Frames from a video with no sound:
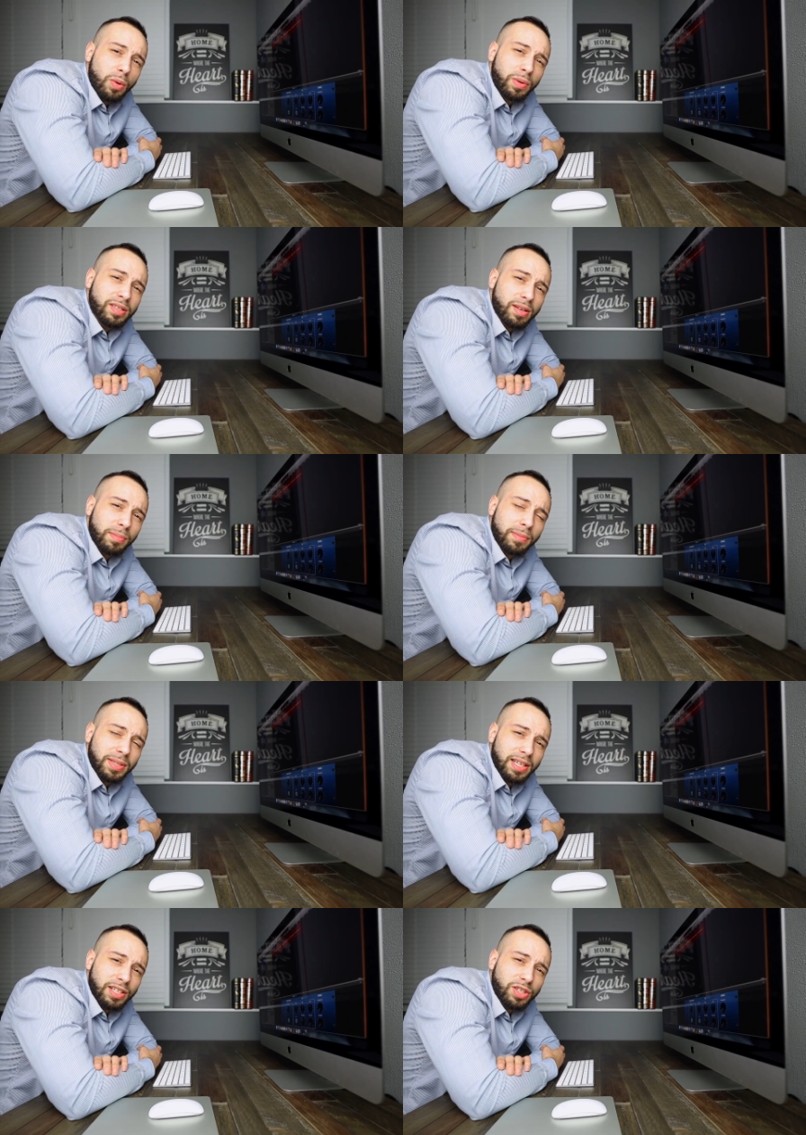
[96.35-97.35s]
with some
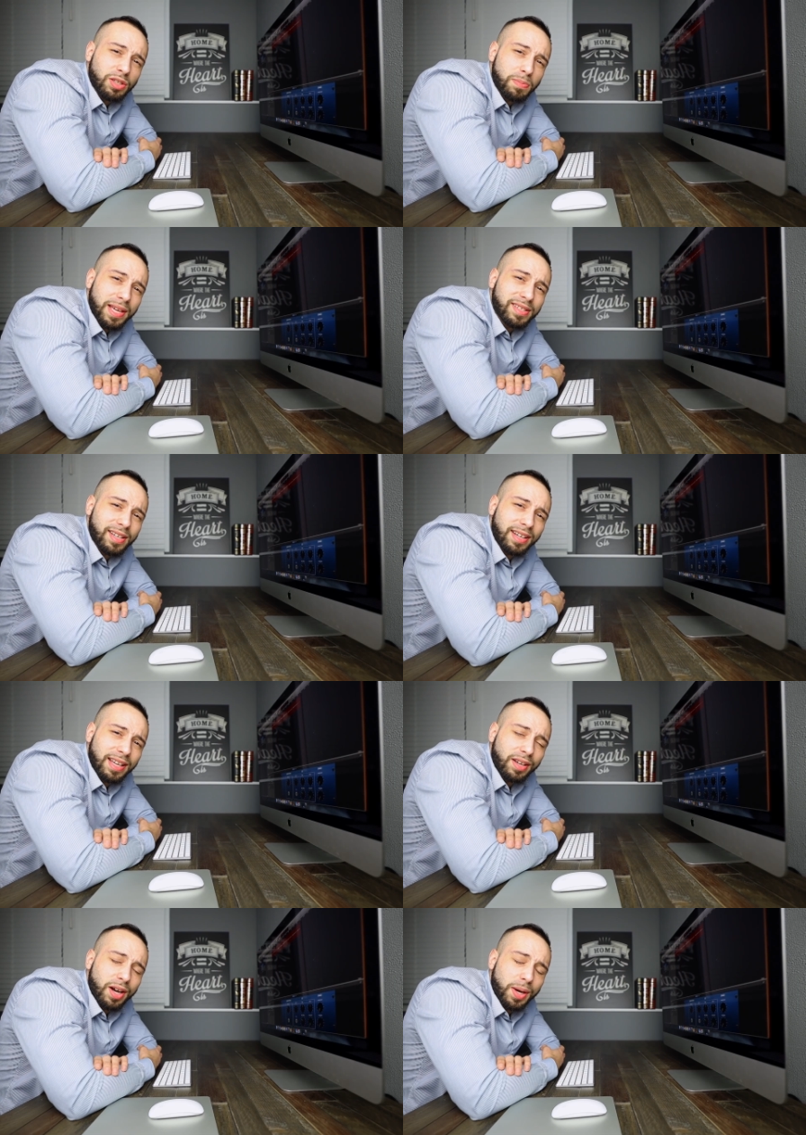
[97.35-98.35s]
limitations based on
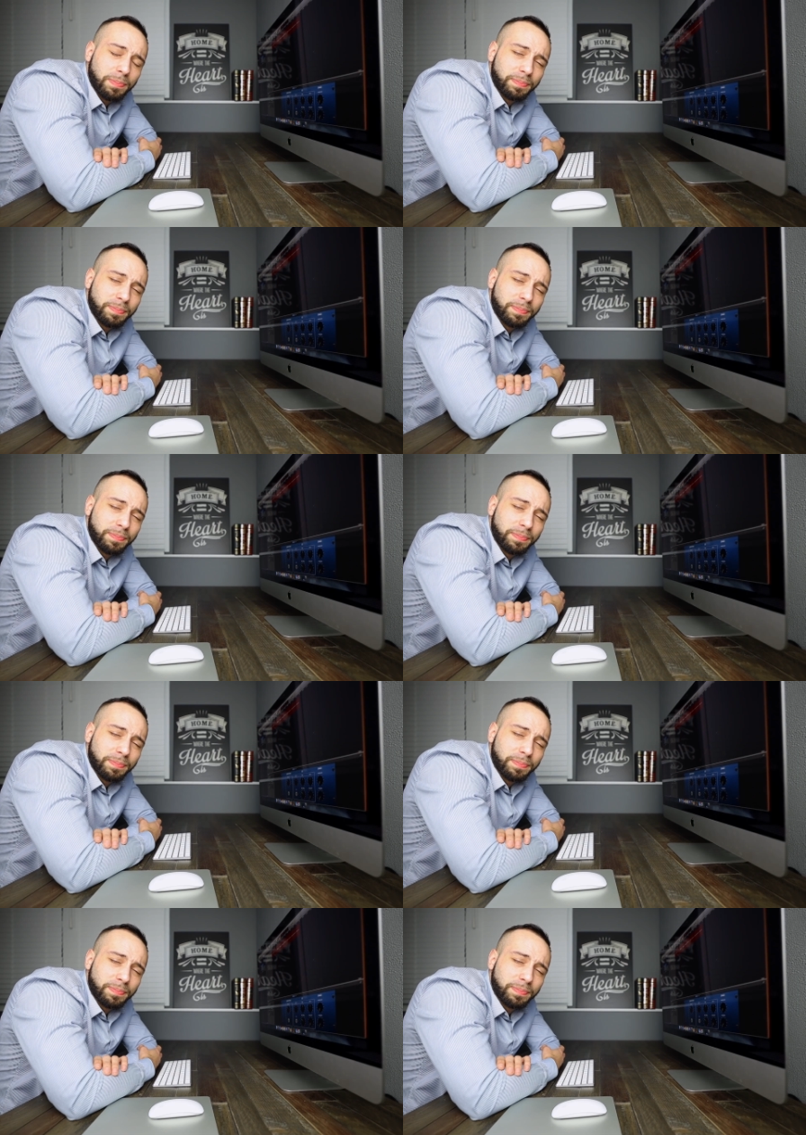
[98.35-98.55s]
income.